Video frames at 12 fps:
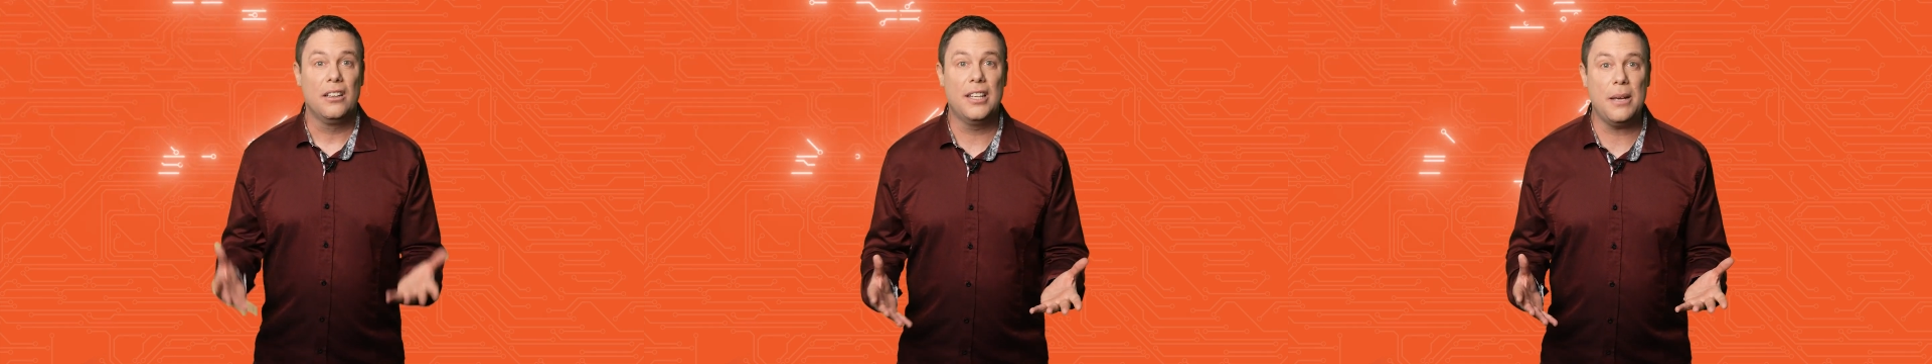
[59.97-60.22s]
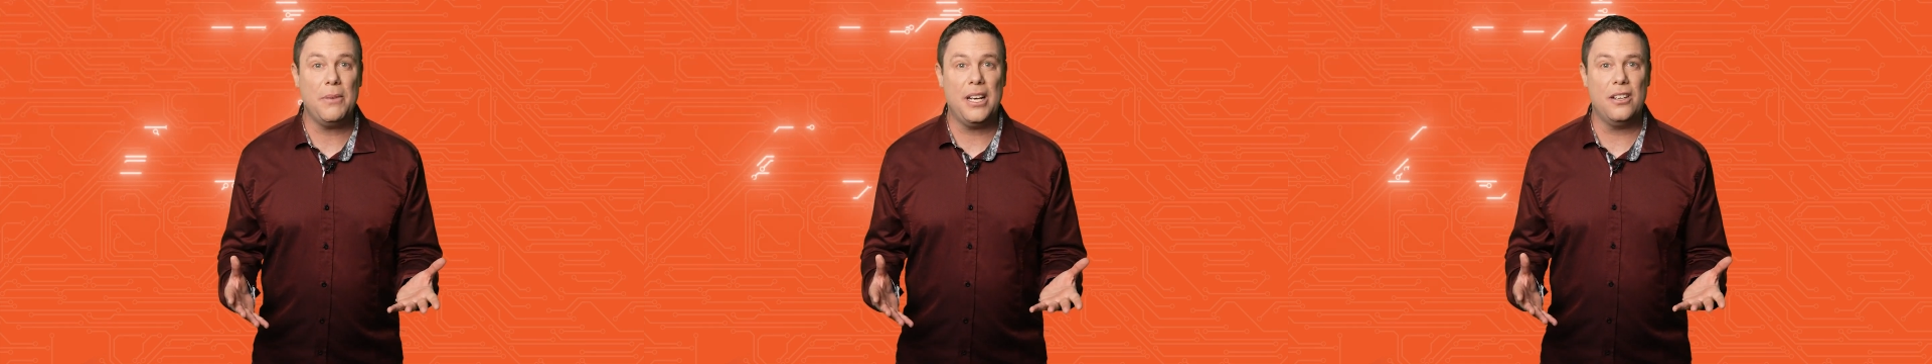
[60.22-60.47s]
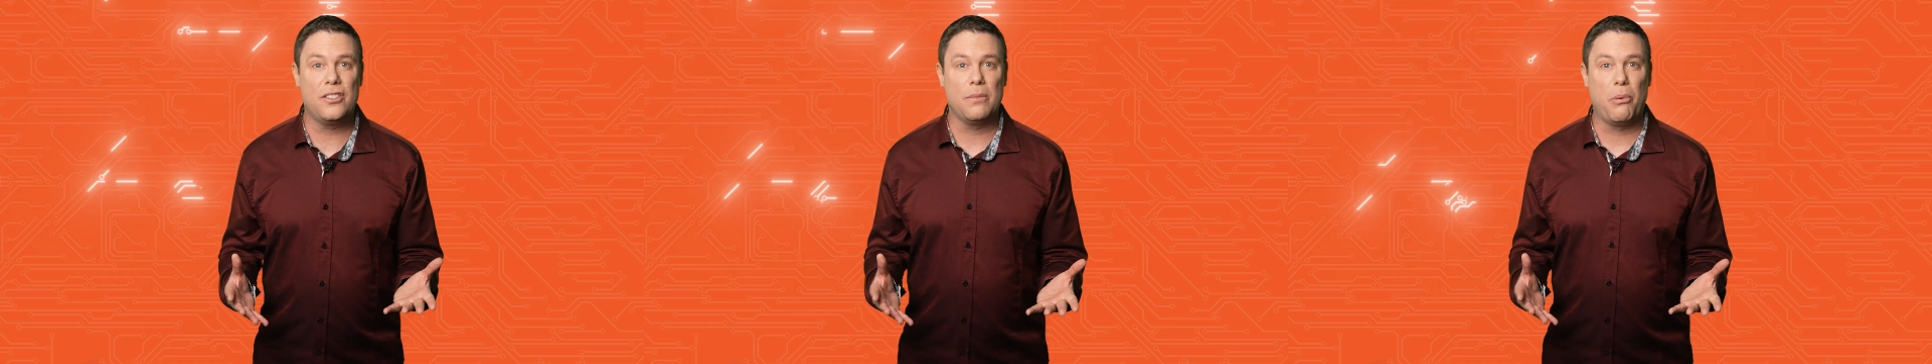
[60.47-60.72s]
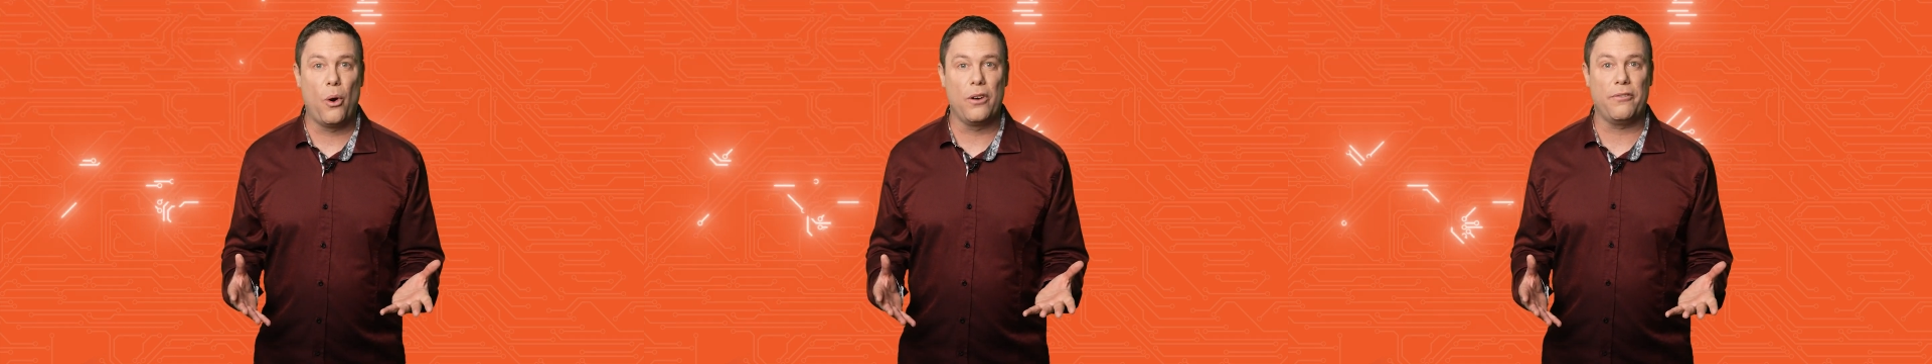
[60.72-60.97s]
limited
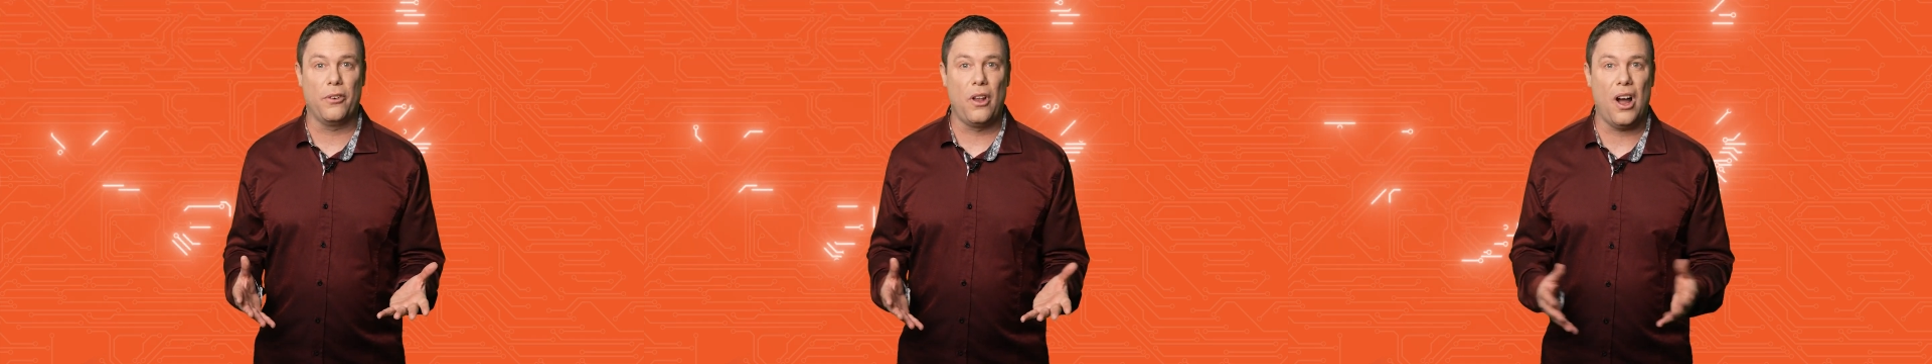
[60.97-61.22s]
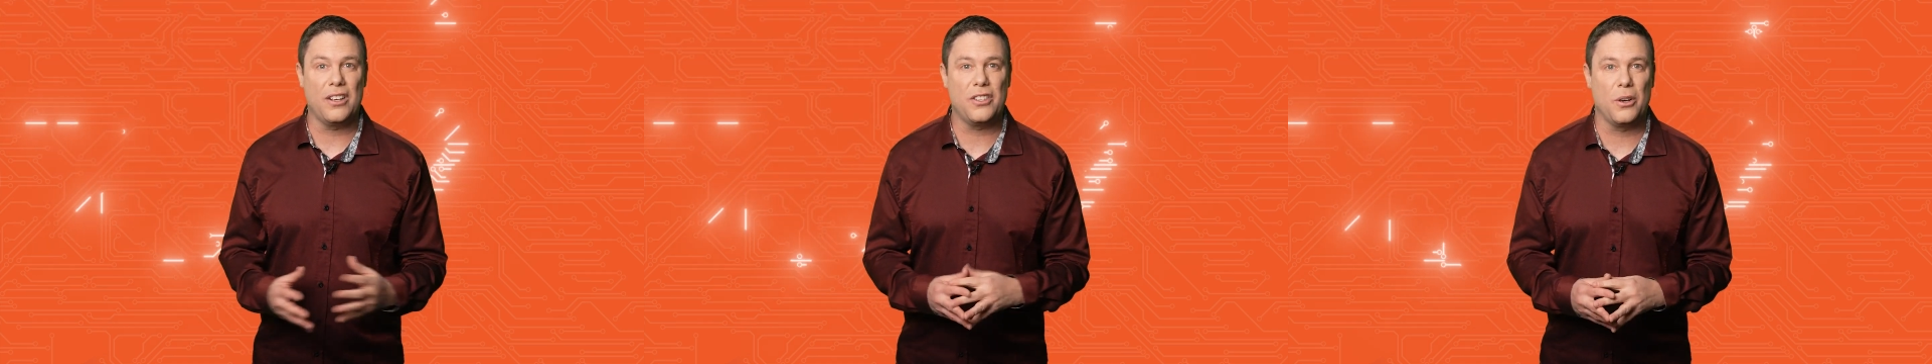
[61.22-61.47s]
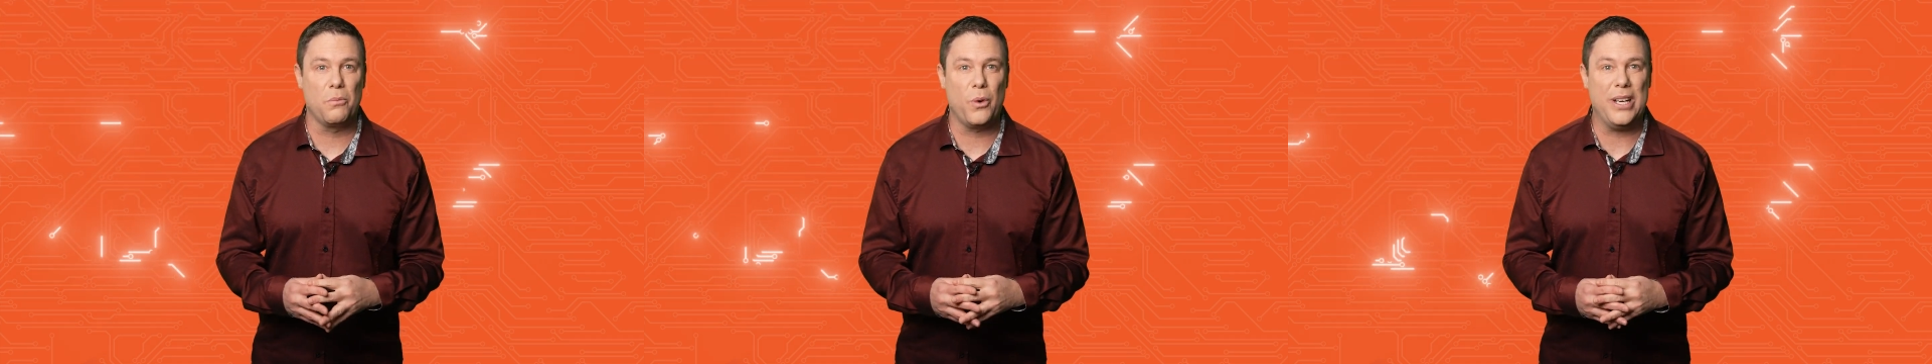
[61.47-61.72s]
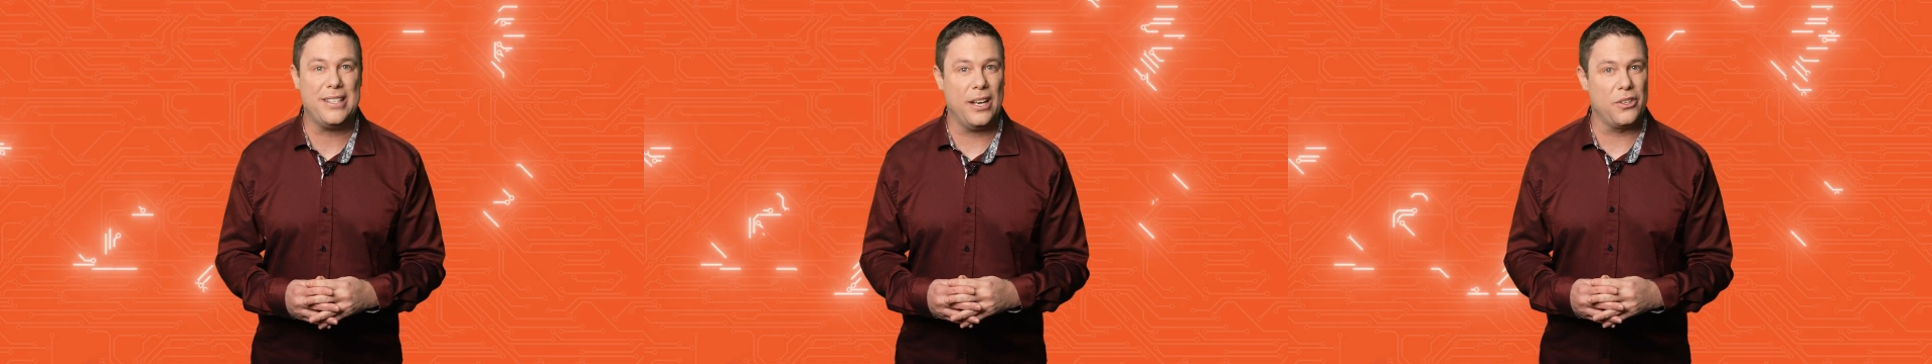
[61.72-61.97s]
support for long-term
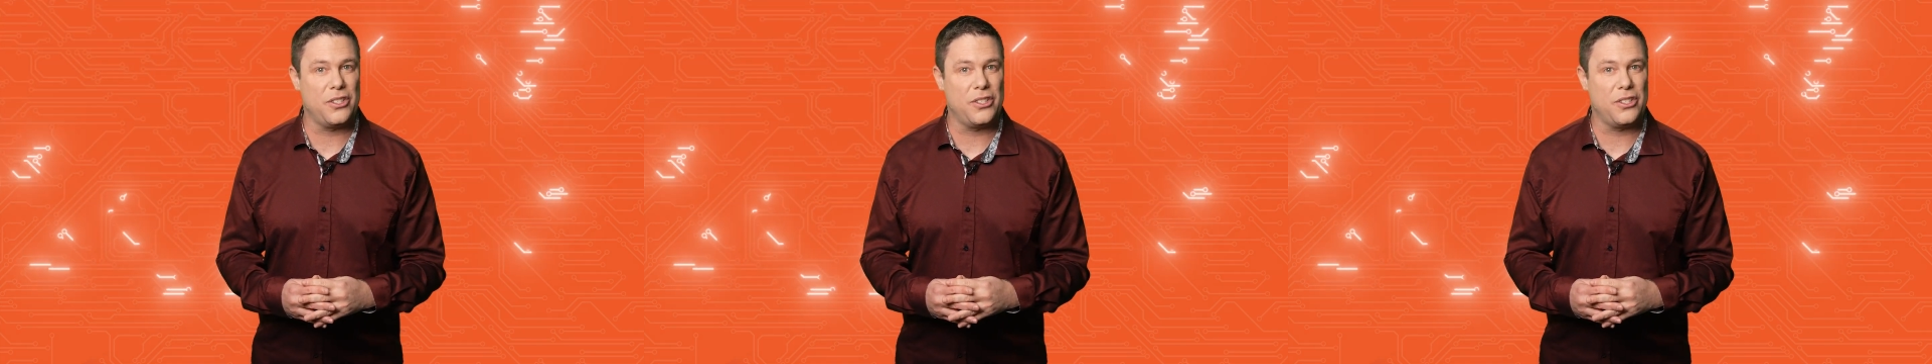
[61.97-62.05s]
retail